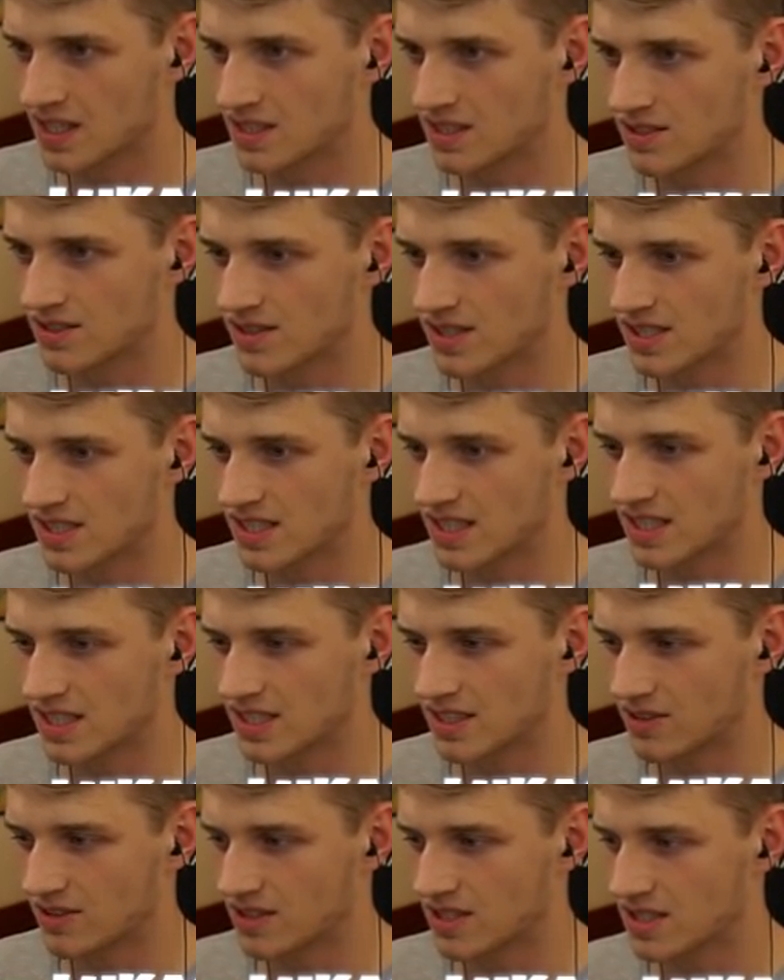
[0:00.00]
so you can see
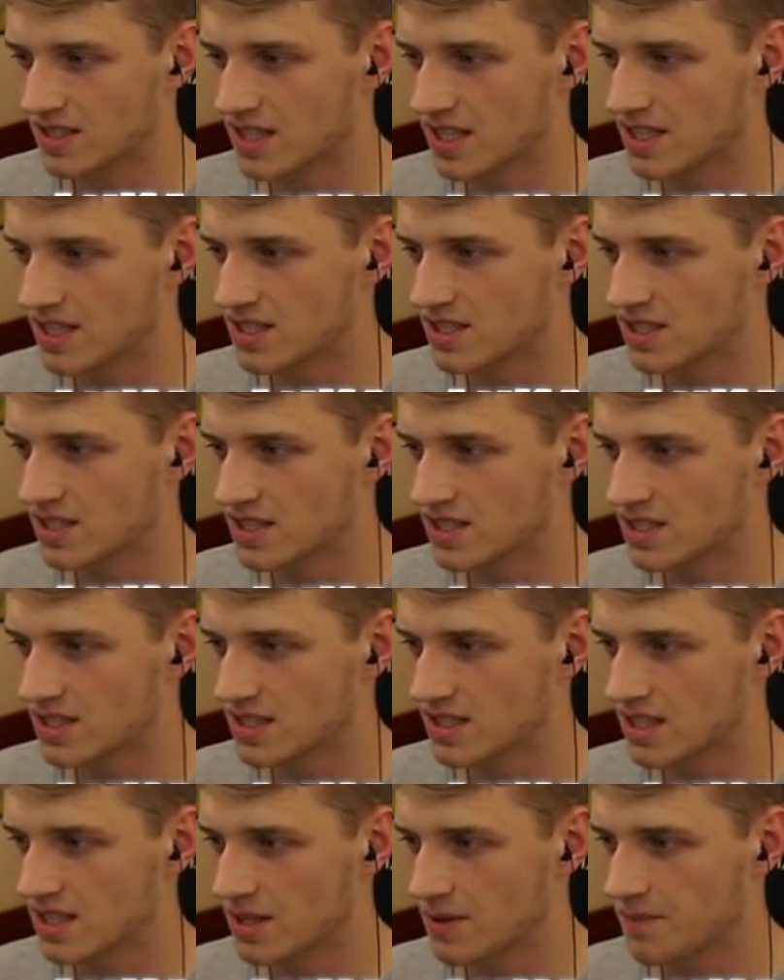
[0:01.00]
here all the
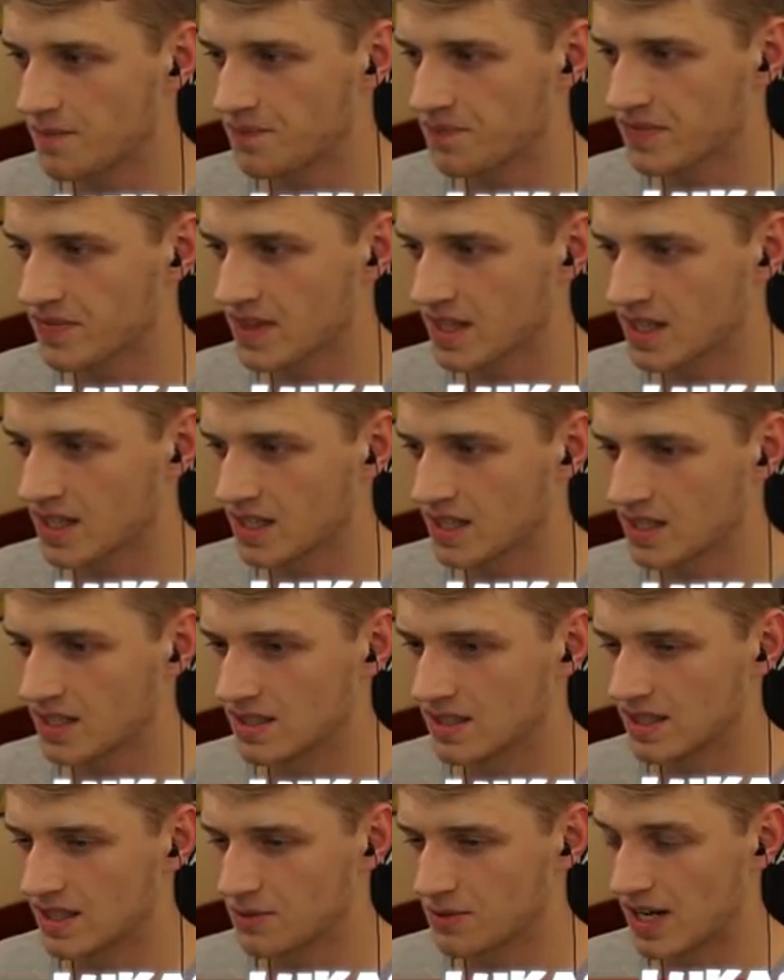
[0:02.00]
stages.
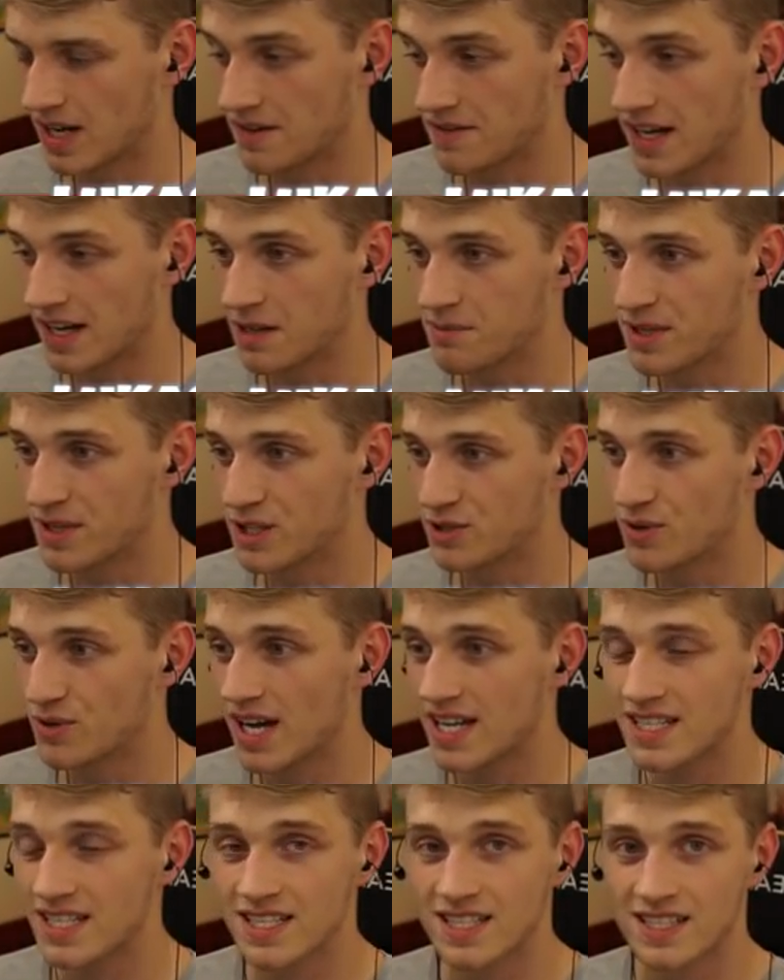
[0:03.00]
And then we have Alpe
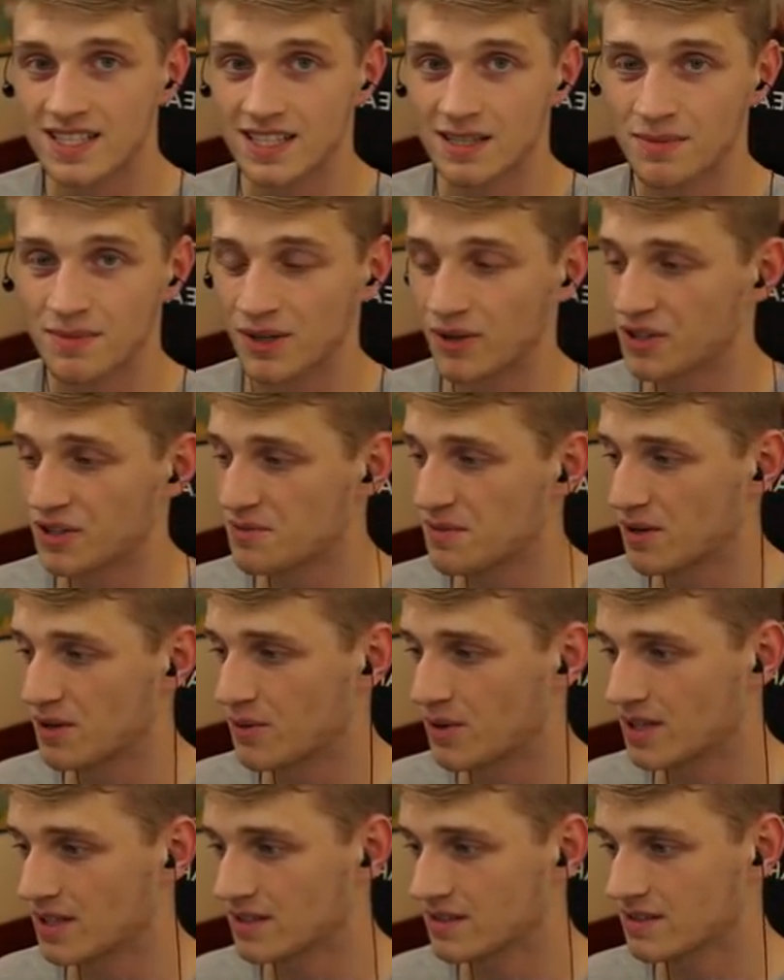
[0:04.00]
d'Huez, penultimate
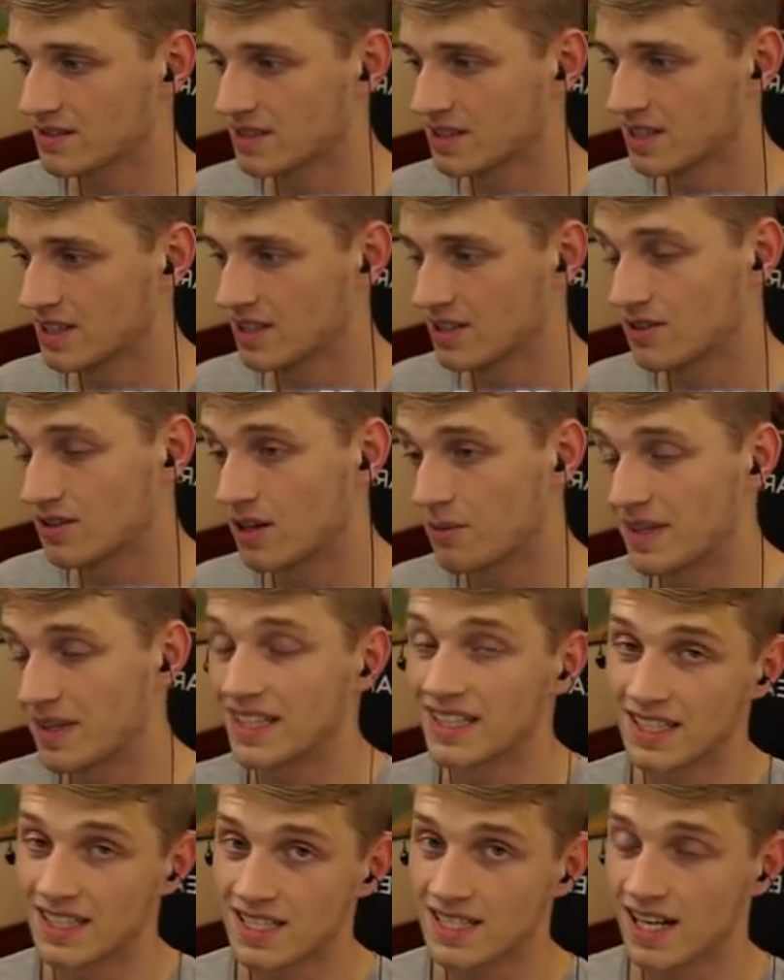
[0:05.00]
one. Well, I mean
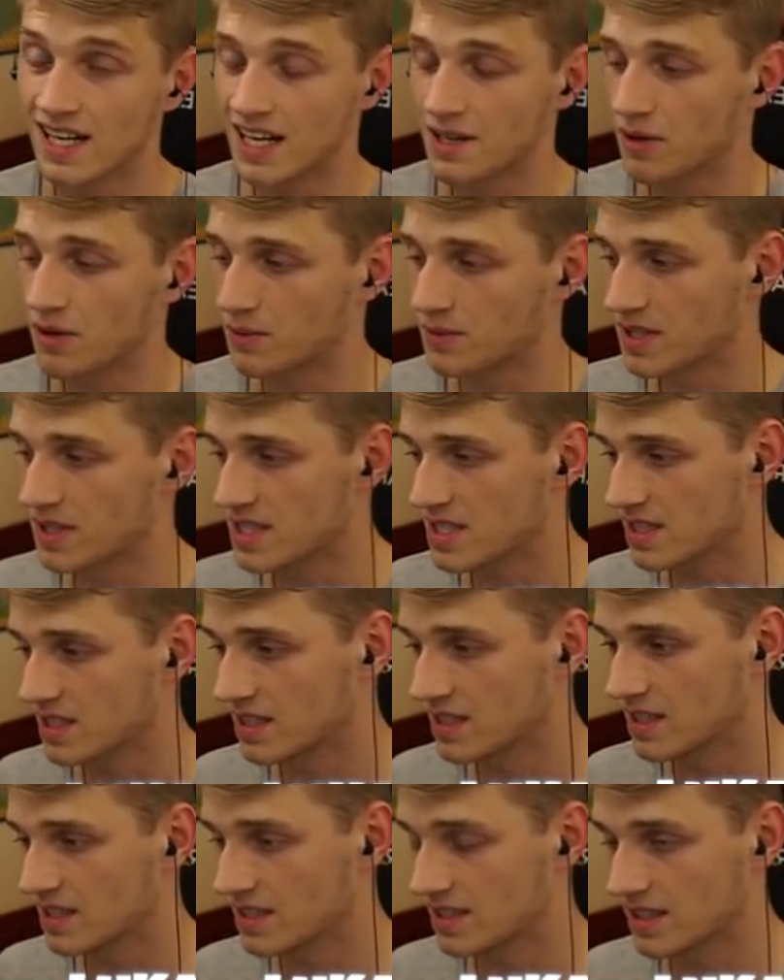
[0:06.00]
the deciding one
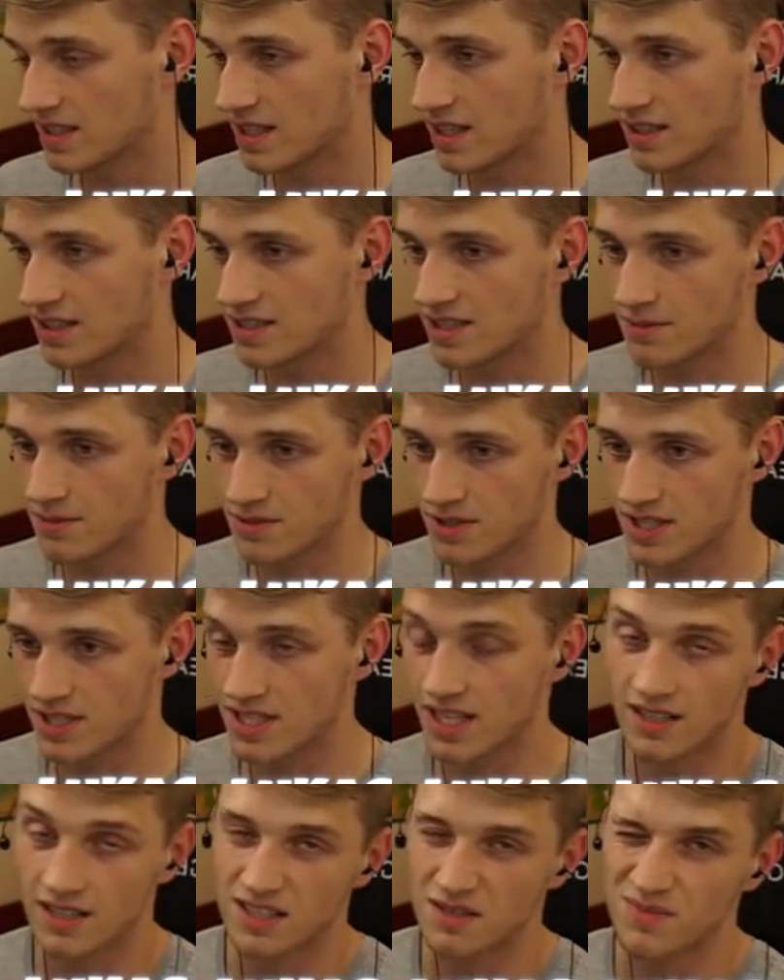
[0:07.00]
realistically. Then uh, the Champs
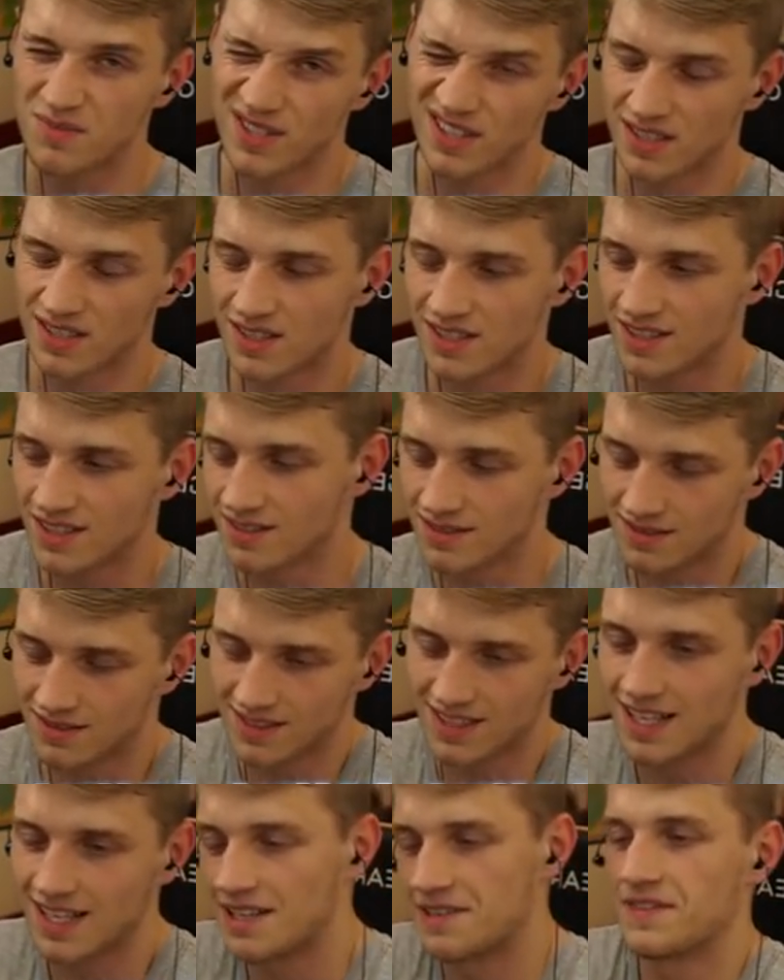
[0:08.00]
Elysees, just because you know I
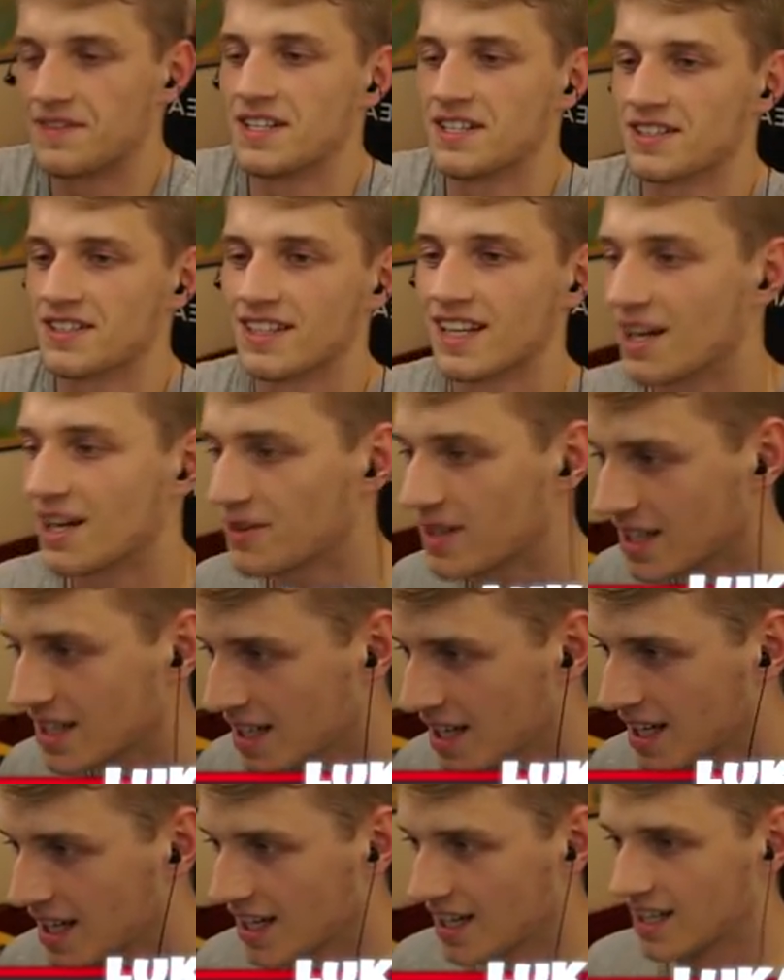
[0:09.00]
got finished on that right.
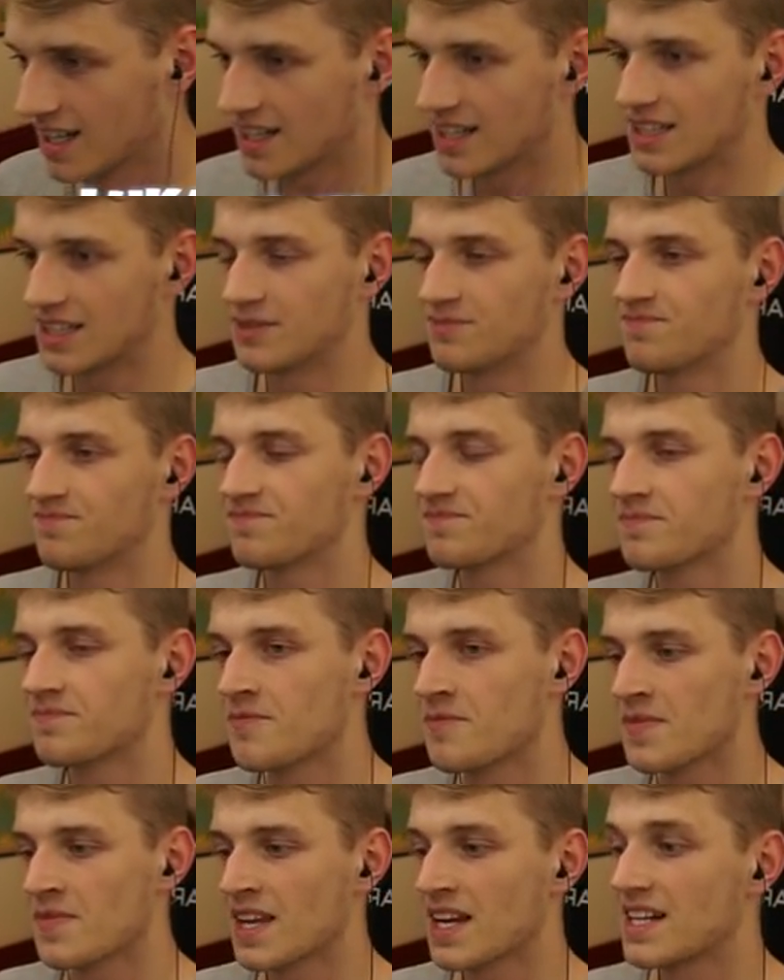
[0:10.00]
Um,
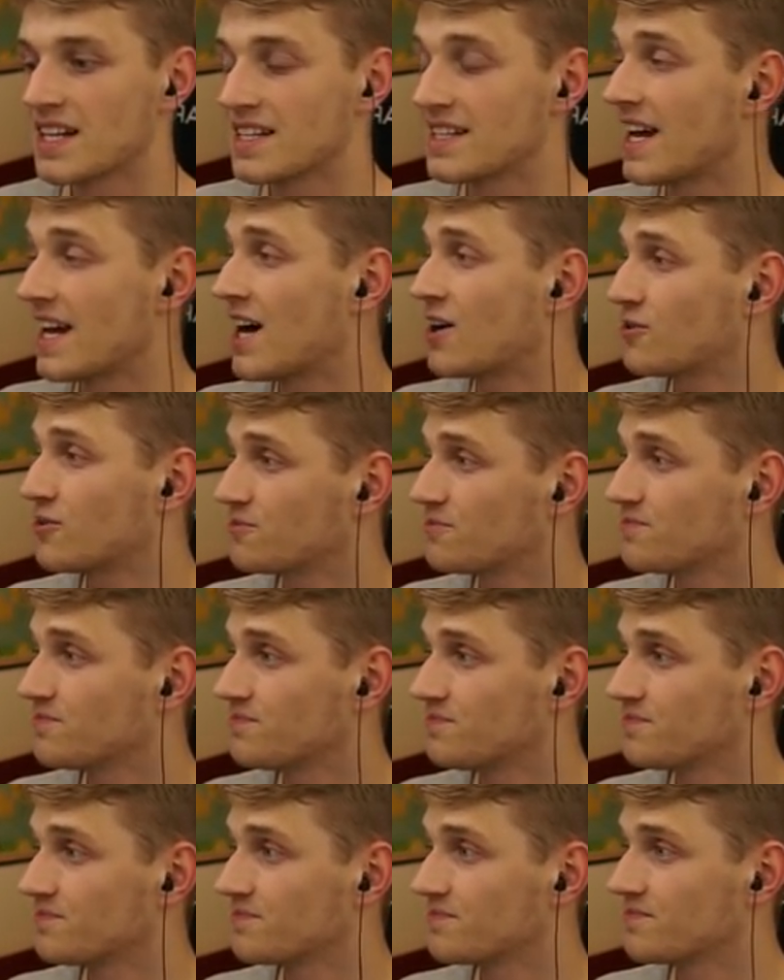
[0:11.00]
now,
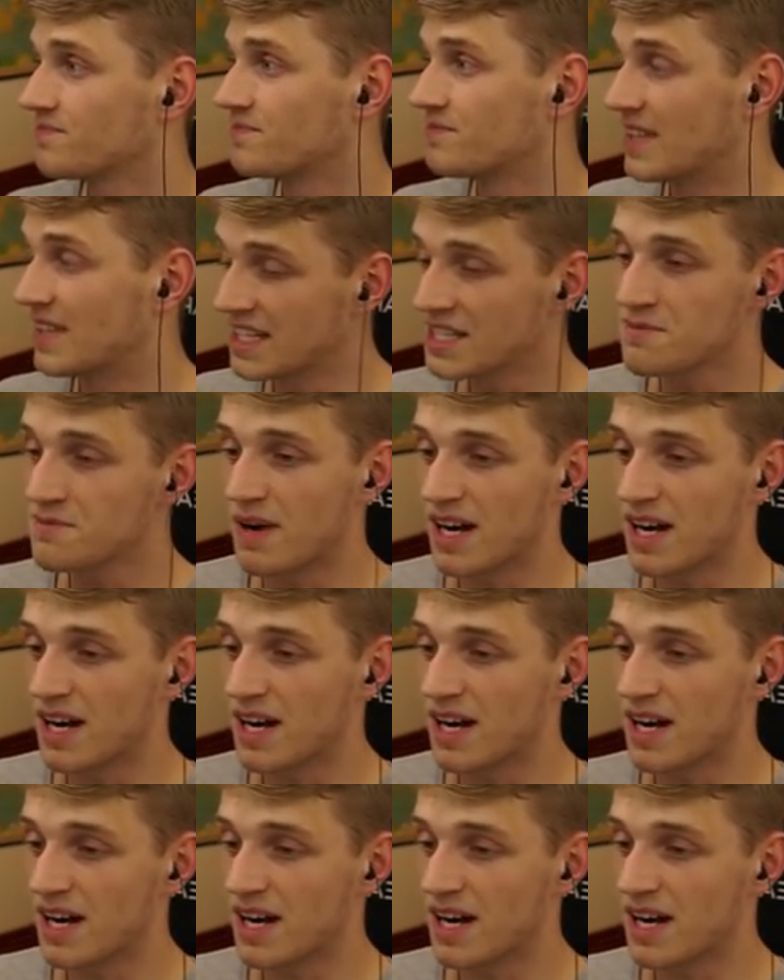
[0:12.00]
this